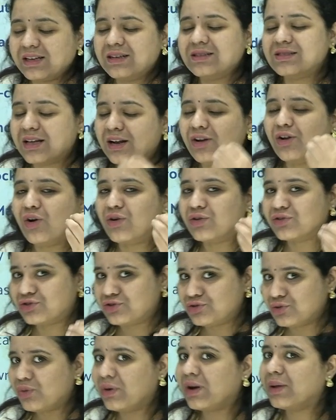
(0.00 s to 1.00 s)
is a long
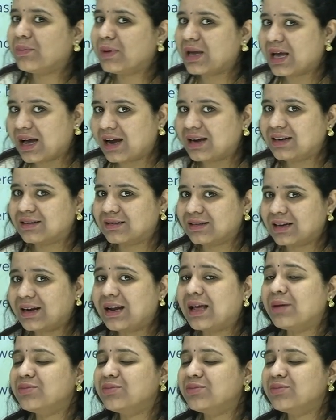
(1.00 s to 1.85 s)
story behind that.